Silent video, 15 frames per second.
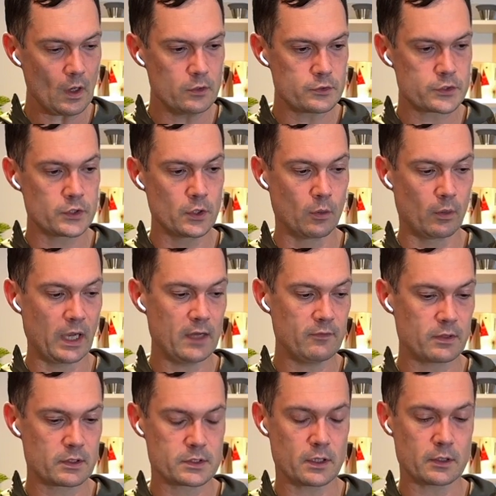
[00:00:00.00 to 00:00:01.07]
So
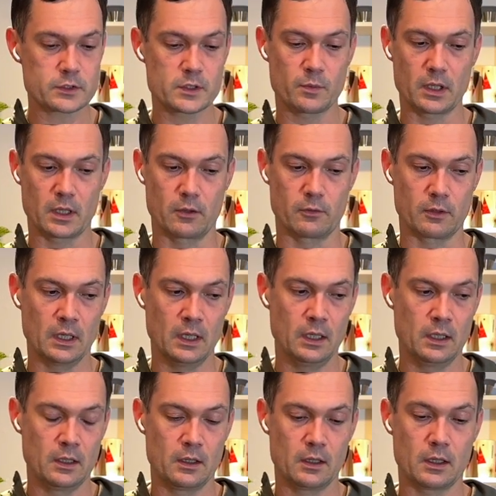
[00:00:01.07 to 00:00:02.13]
having talked about
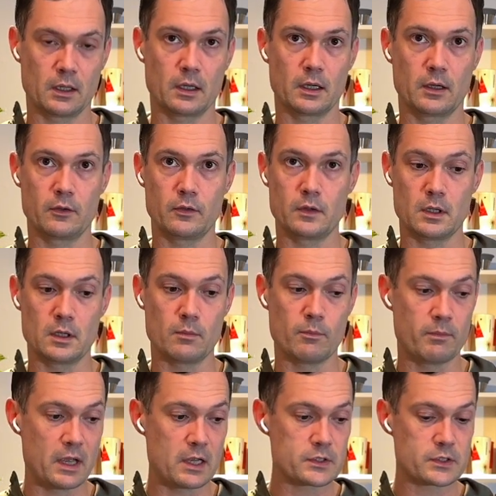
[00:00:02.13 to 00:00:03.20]
the
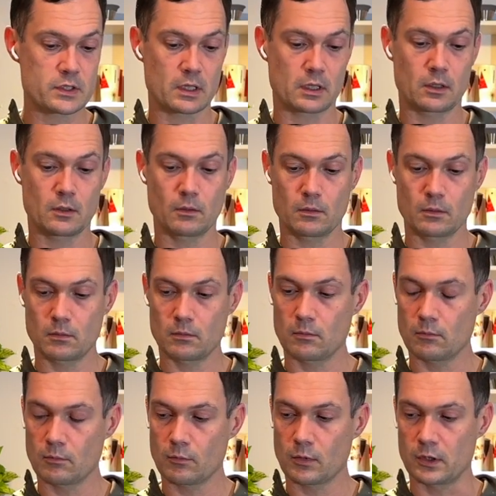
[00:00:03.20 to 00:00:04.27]
basic
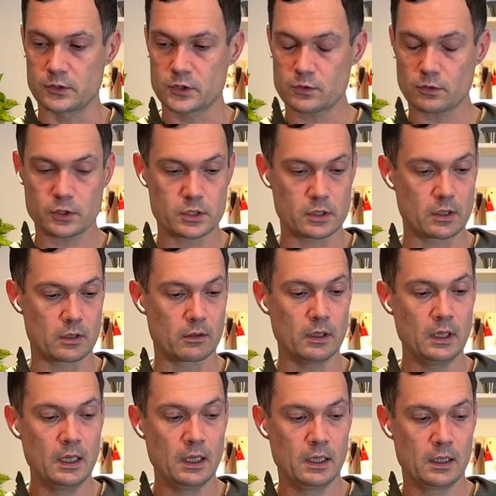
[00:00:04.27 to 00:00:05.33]
construction here
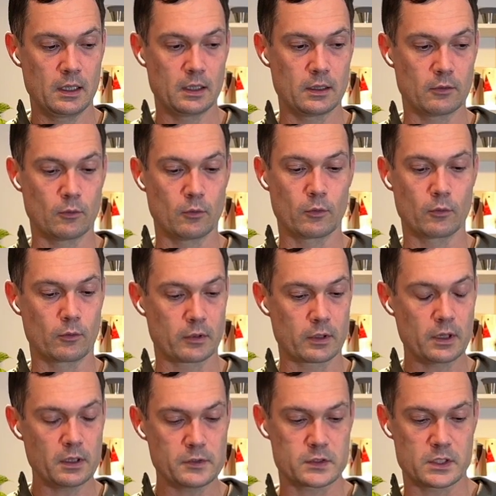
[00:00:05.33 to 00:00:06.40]
or
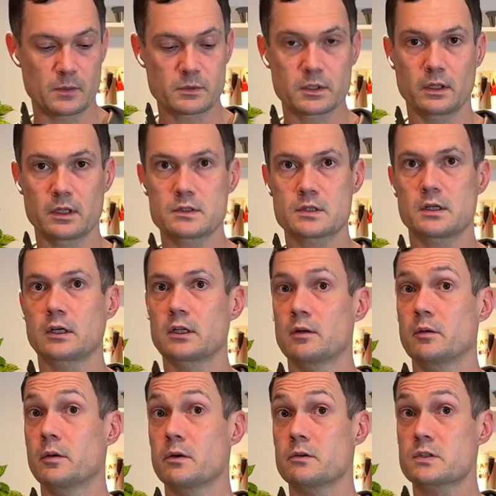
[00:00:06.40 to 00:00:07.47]
concept, let's talk a
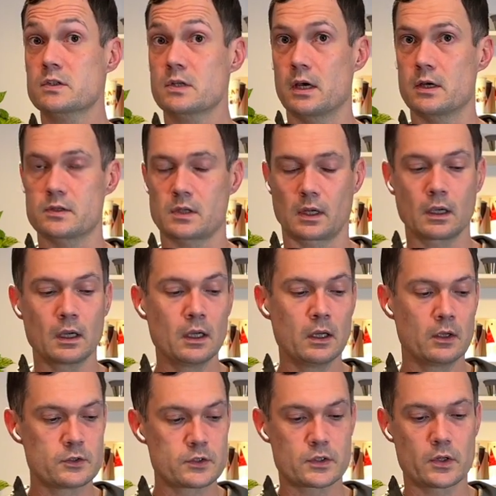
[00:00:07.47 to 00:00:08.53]
little about sizing.
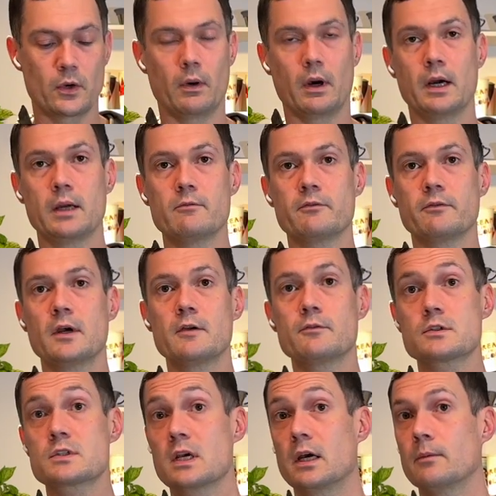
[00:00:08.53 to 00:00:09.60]
So I'm
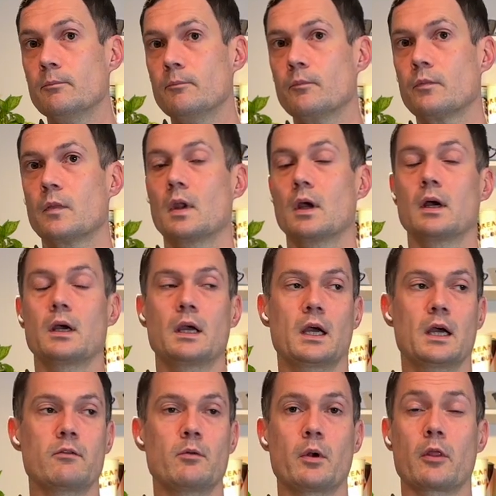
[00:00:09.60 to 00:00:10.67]
5'10". I
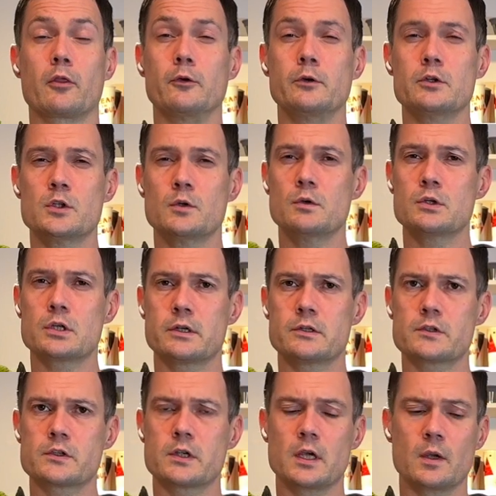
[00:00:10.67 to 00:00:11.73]
have about a 32-inch
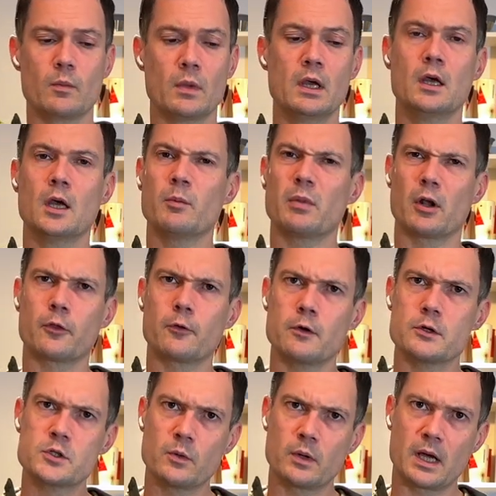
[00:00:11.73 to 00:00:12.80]
inseam, about a
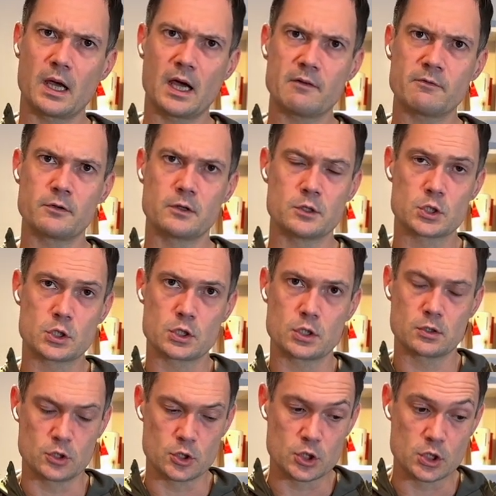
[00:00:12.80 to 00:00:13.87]
32.5-inch
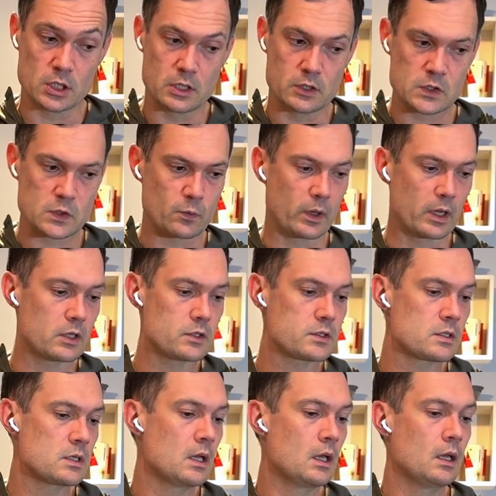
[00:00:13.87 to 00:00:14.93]
jeans
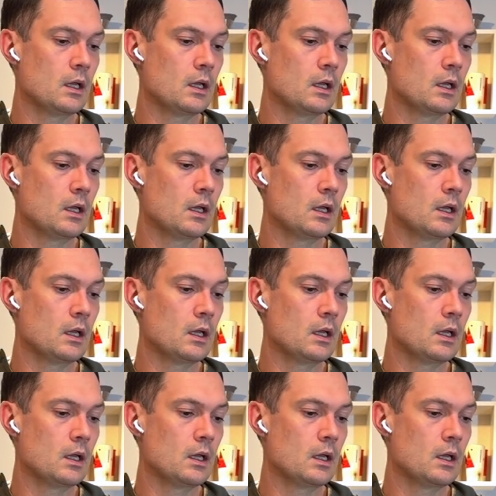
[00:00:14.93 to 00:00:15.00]
waist.